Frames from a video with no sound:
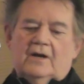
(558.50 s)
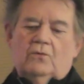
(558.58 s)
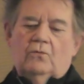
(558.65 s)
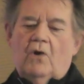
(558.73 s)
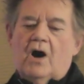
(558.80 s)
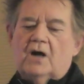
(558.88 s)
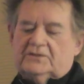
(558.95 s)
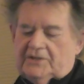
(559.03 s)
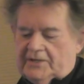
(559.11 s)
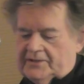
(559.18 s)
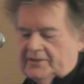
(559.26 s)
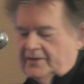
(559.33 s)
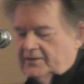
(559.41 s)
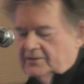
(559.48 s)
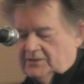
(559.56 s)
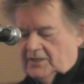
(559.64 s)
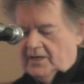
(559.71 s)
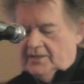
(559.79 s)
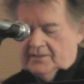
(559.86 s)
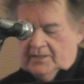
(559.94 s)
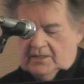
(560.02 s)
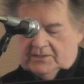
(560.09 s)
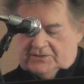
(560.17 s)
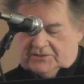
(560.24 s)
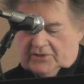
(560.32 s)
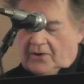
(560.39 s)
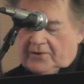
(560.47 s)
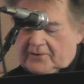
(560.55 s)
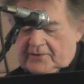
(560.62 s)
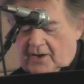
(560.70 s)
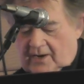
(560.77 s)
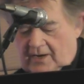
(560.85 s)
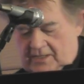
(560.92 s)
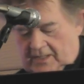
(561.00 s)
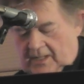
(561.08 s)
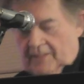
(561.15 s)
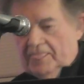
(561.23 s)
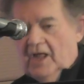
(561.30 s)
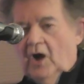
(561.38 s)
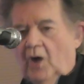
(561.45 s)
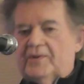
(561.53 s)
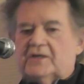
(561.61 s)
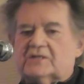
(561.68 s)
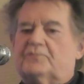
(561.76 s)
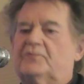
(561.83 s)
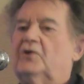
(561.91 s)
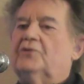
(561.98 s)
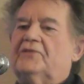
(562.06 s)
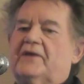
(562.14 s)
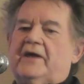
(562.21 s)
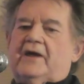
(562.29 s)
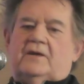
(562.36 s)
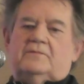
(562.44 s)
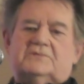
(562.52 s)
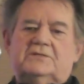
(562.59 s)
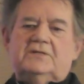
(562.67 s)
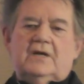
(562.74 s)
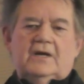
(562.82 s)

walked in and, and uh, started uh, helping us build the games.